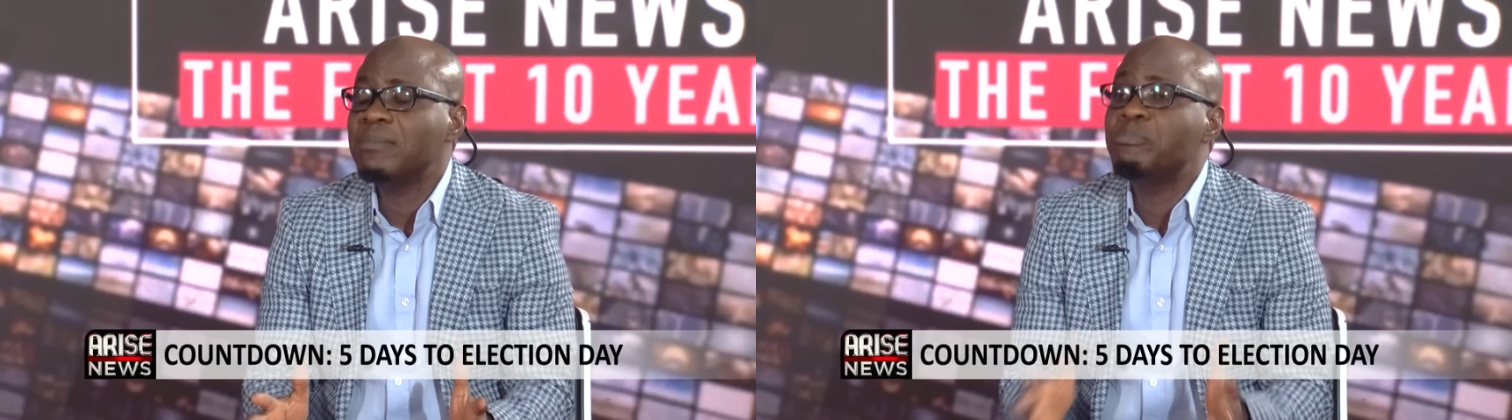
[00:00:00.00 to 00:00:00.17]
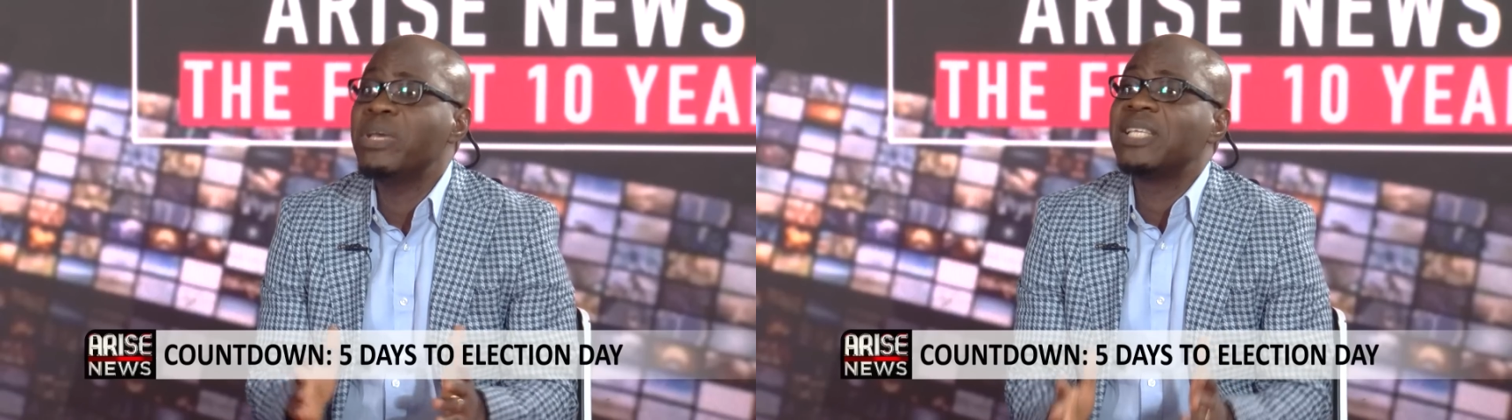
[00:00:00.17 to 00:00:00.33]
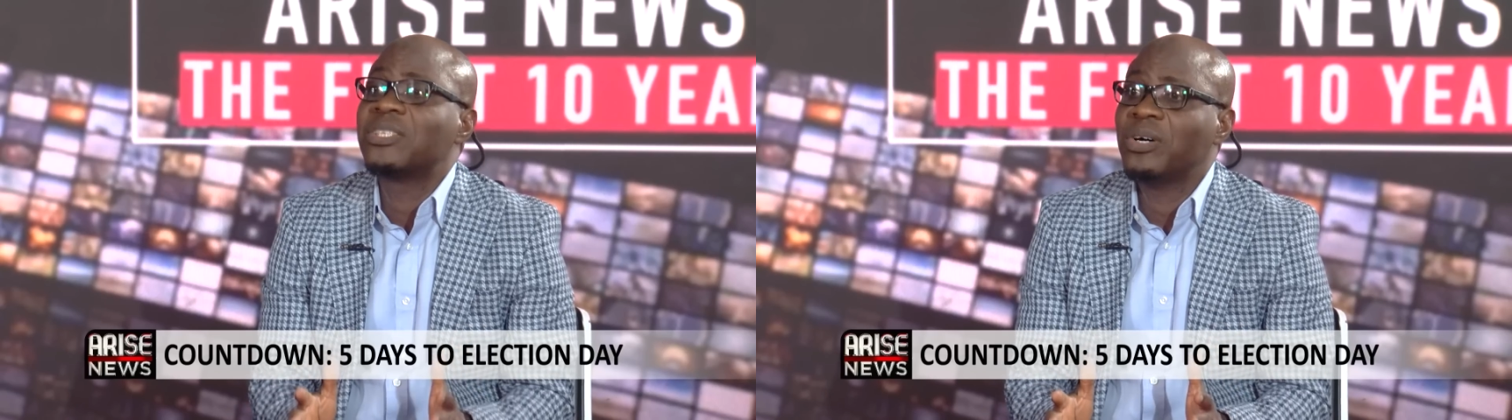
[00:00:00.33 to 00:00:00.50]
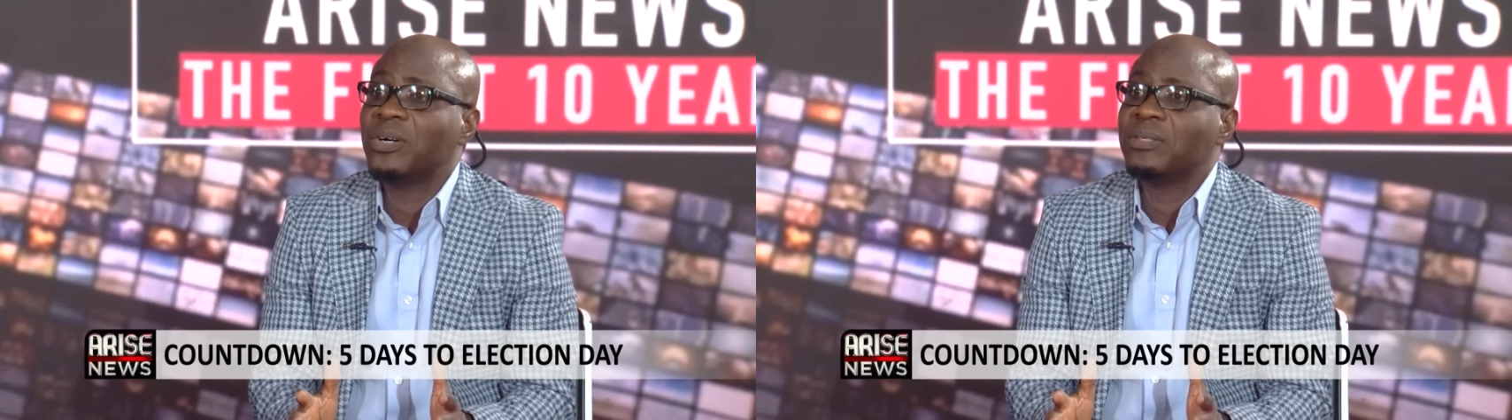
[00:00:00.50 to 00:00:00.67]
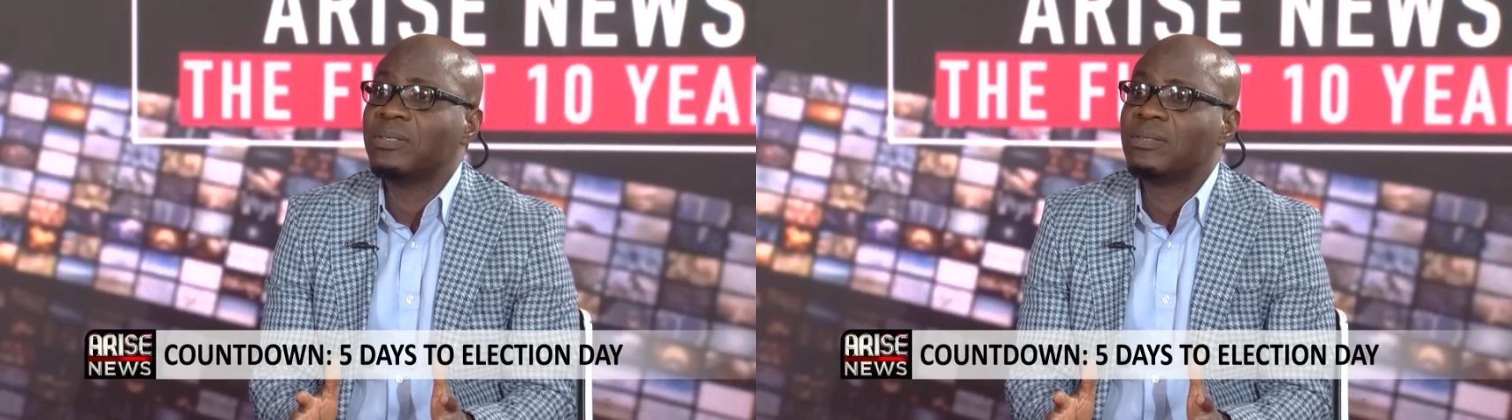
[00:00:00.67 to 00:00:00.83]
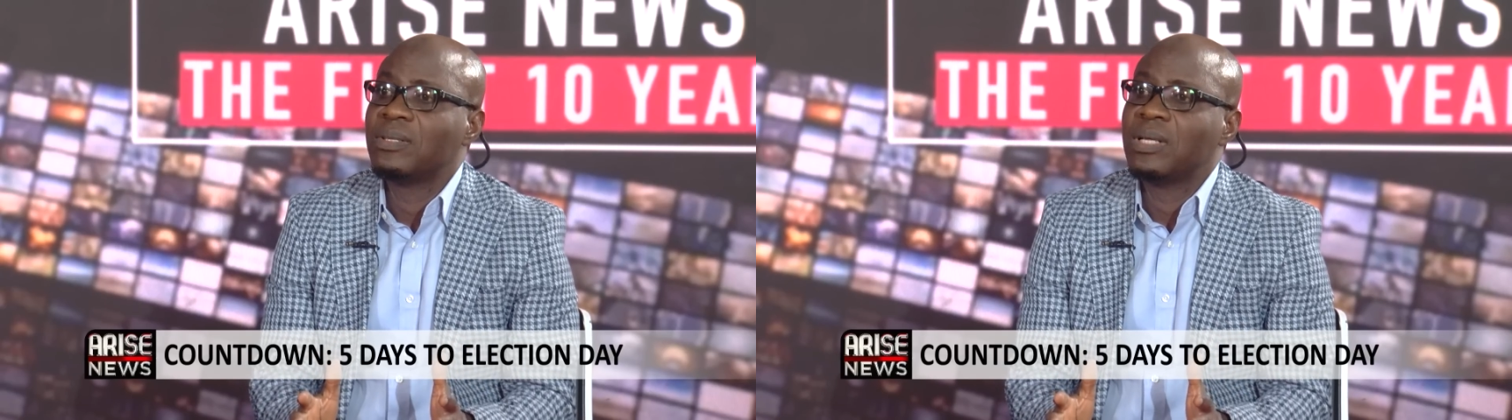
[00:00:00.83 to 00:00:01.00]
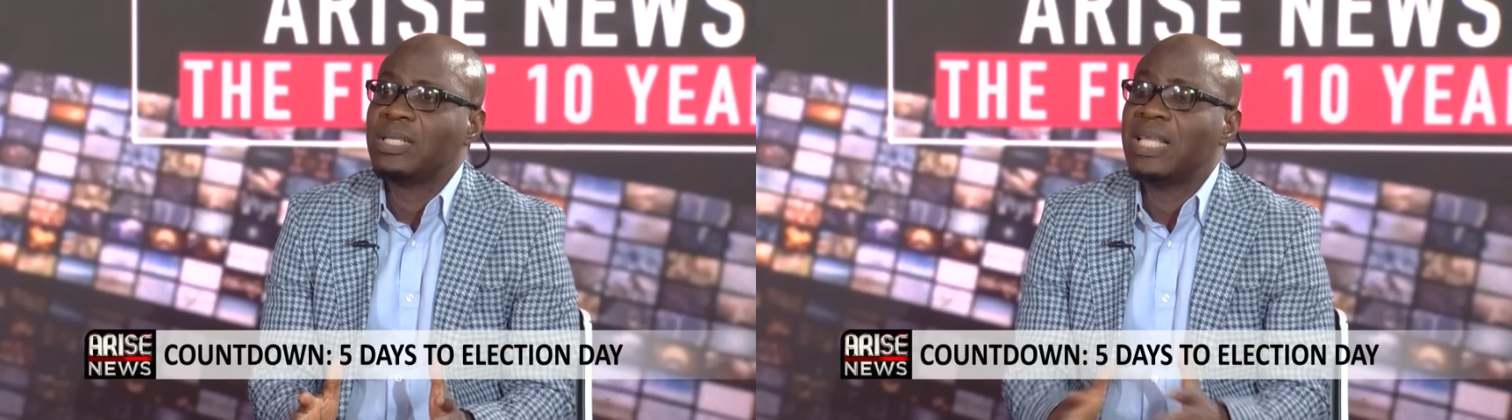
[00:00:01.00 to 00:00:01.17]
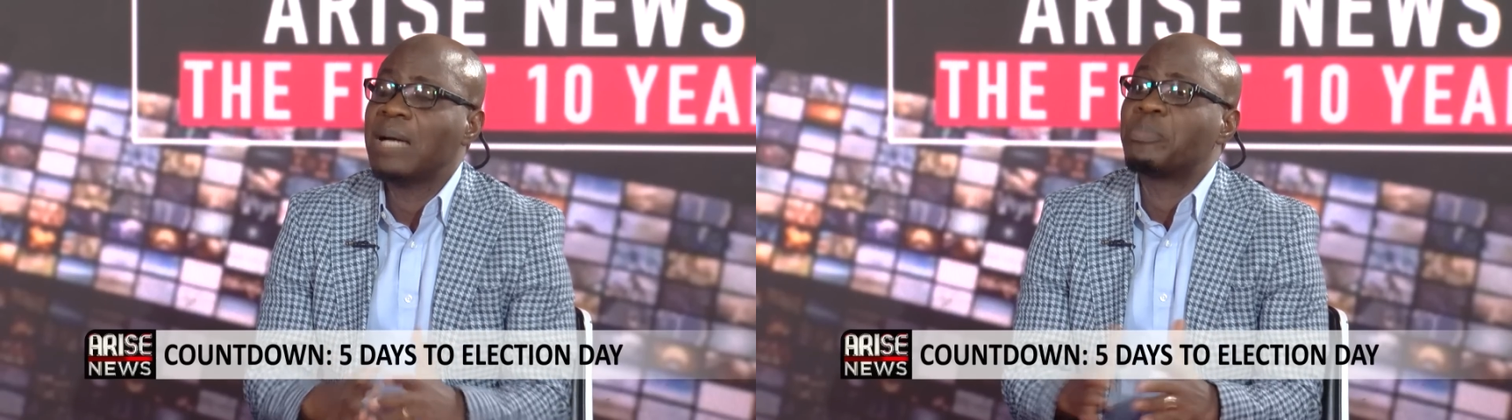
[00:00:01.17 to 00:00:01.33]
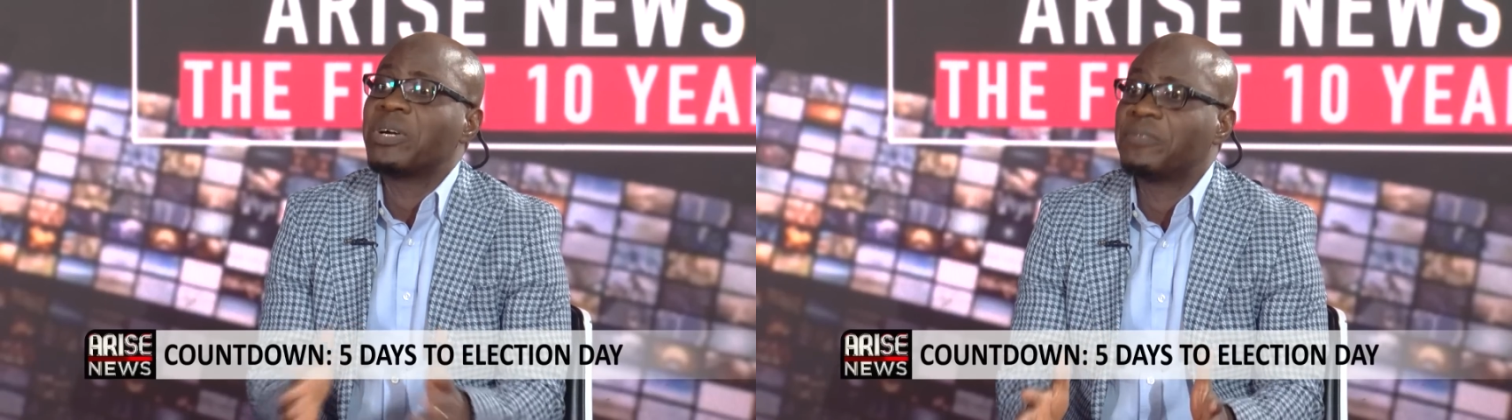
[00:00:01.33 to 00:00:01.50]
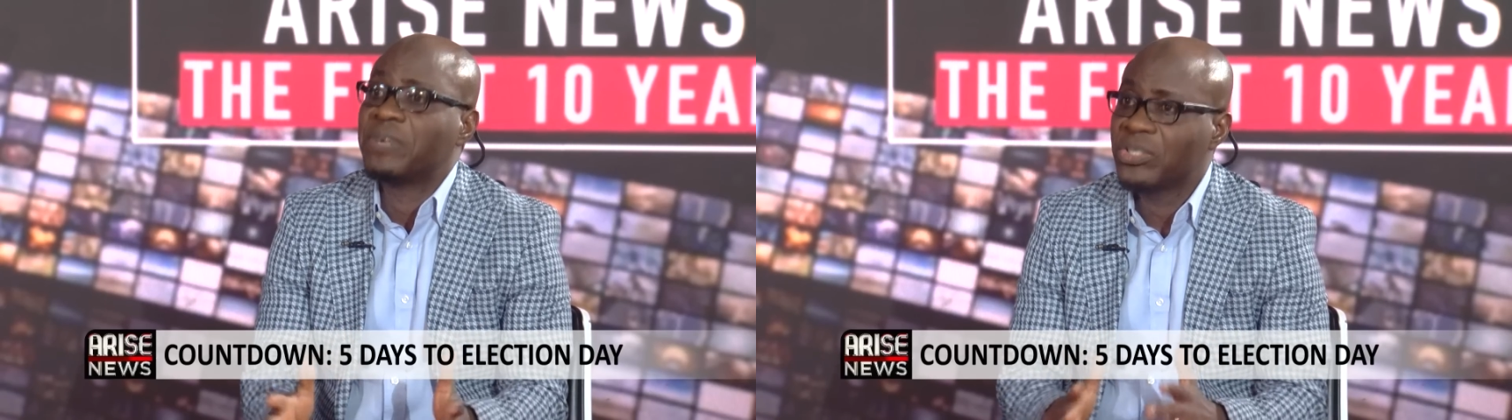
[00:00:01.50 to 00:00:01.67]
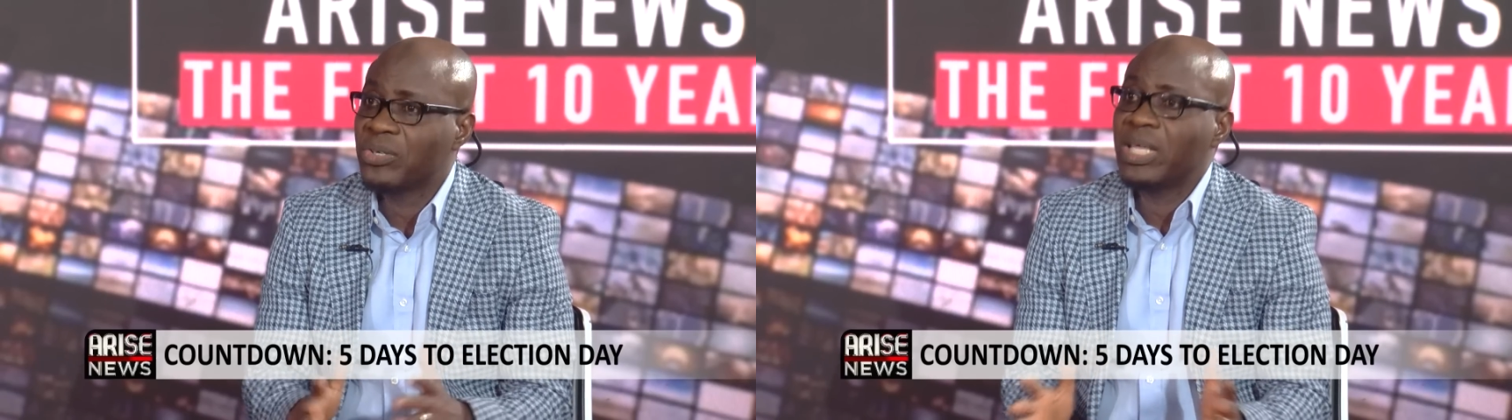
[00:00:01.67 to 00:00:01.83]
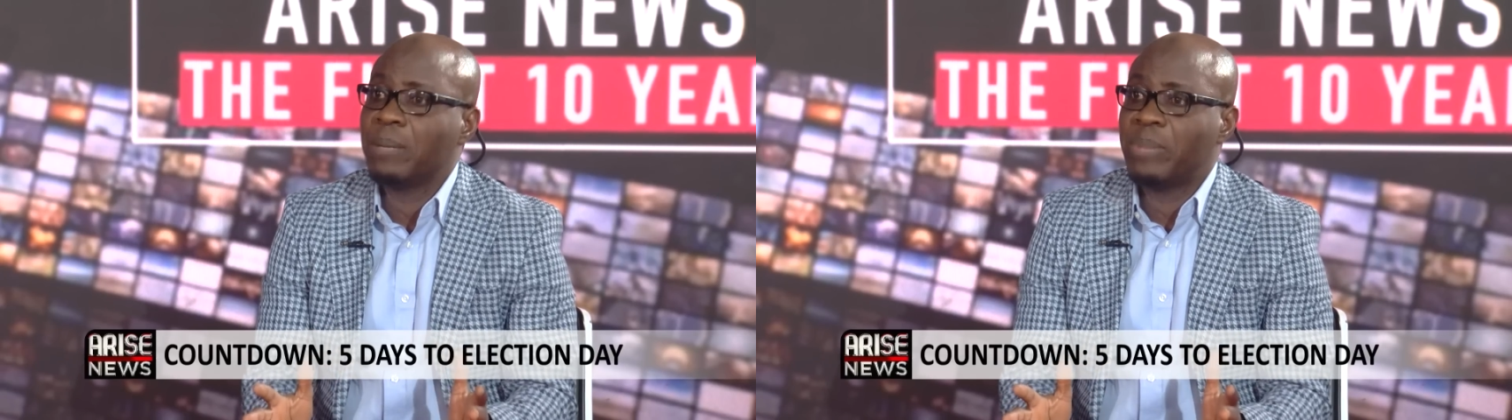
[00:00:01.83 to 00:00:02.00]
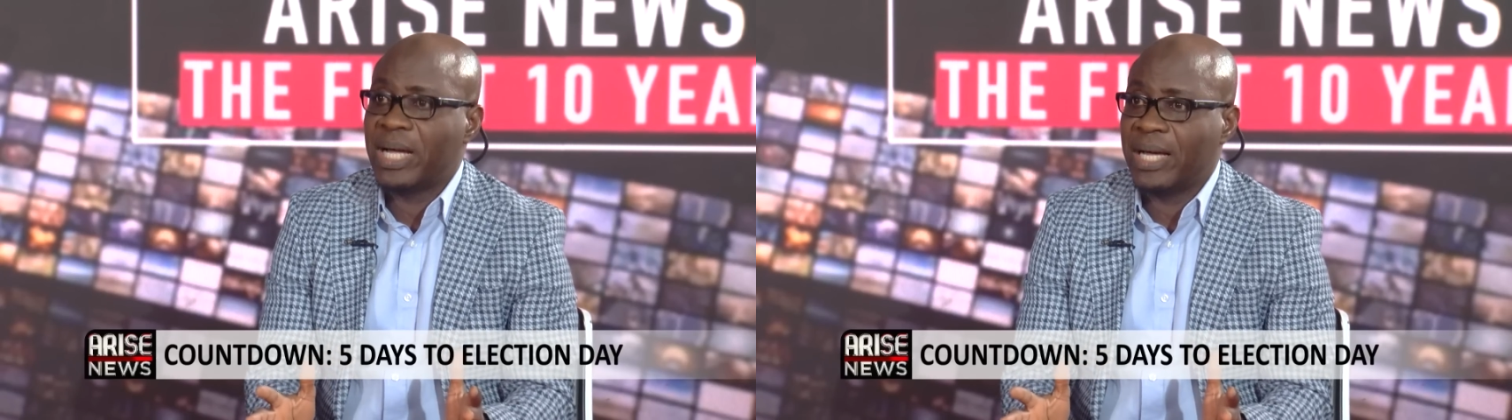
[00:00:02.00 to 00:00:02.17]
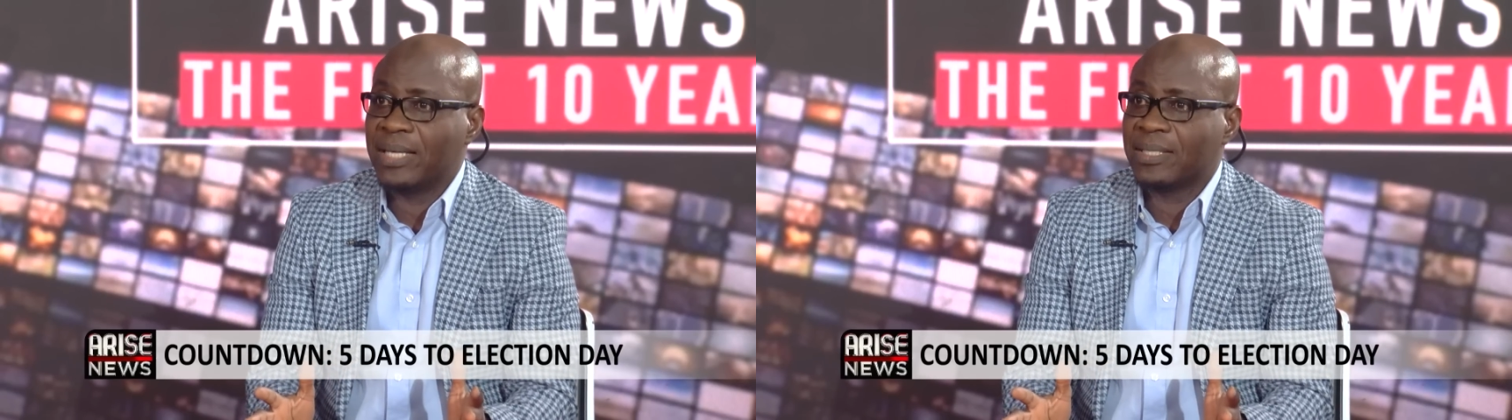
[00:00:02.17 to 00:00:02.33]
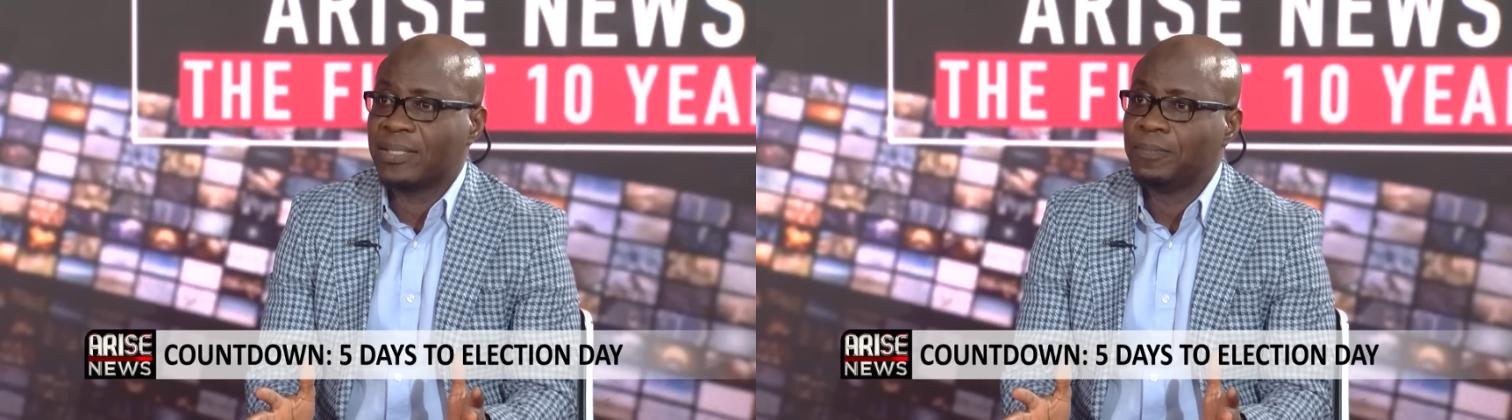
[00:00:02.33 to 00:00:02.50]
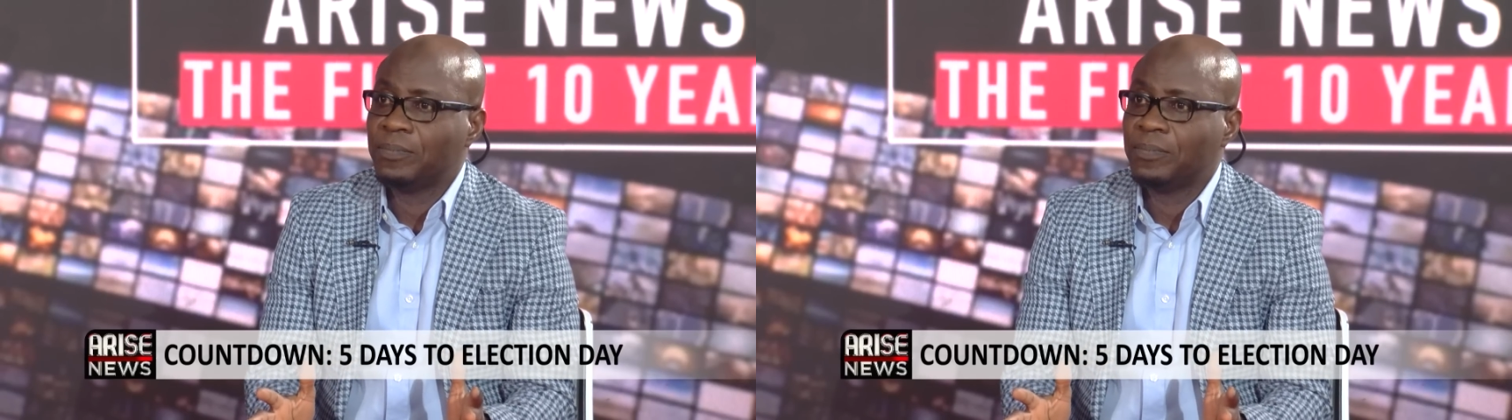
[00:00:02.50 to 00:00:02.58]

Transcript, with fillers: based on their preference or their bias.